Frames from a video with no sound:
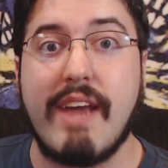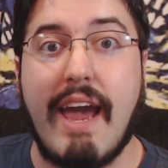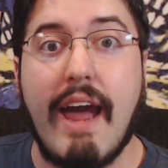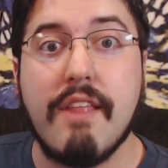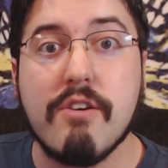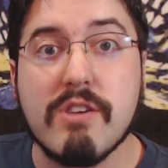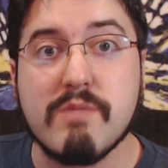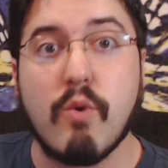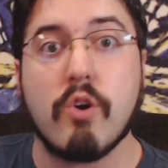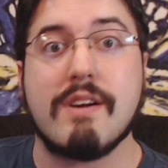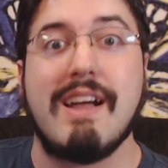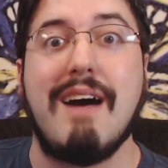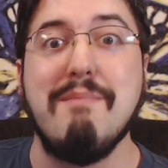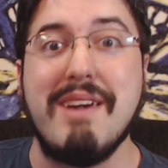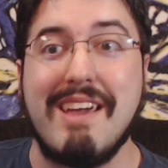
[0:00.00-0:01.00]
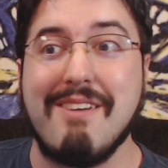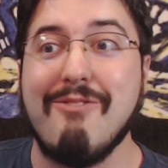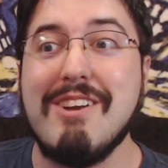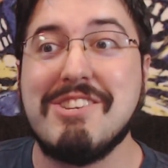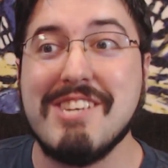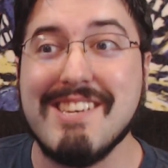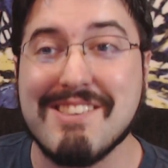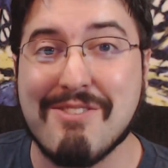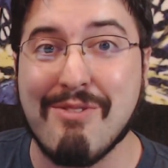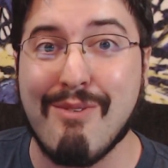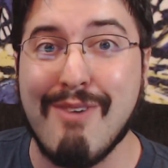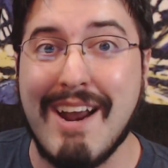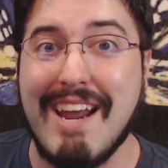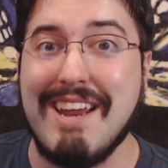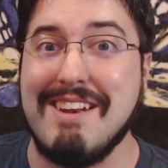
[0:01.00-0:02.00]
and there's more coming, which is
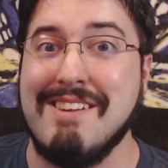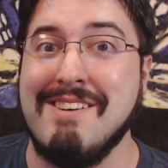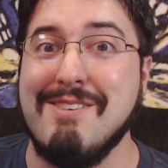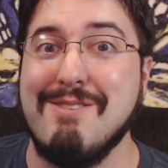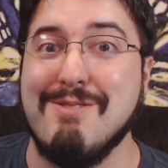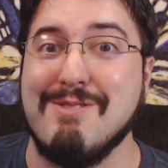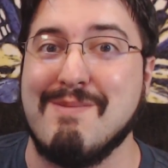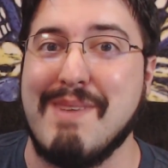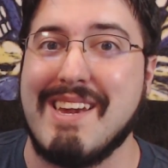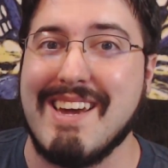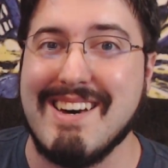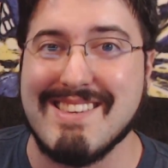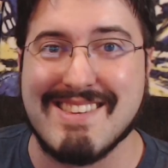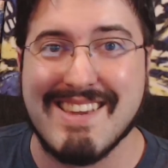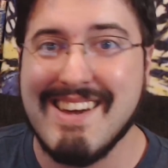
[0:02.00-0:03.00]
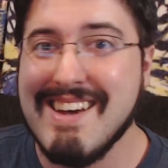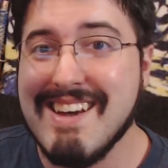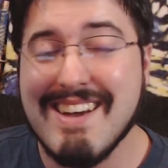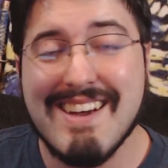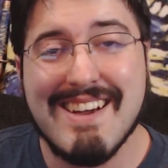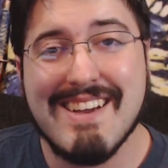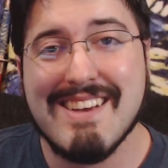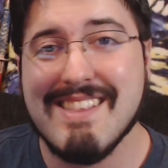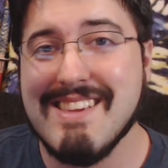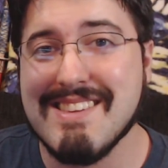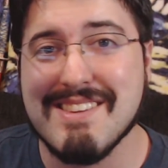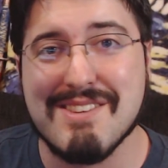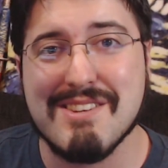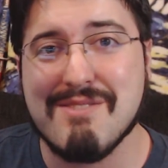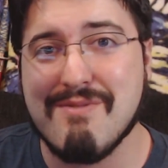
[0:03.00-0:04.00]
great news because this
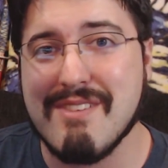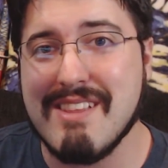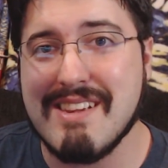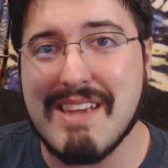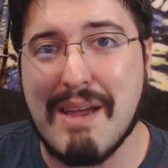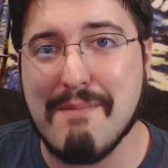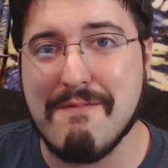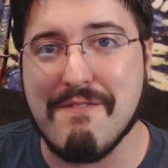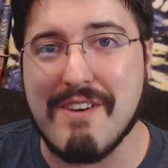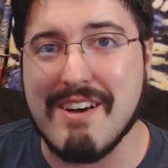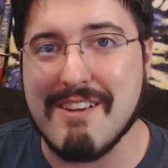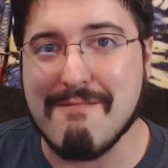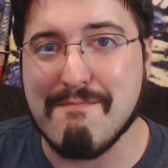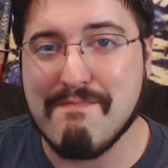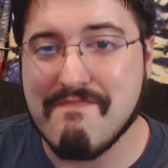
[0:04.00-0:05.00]
is just really damn fun.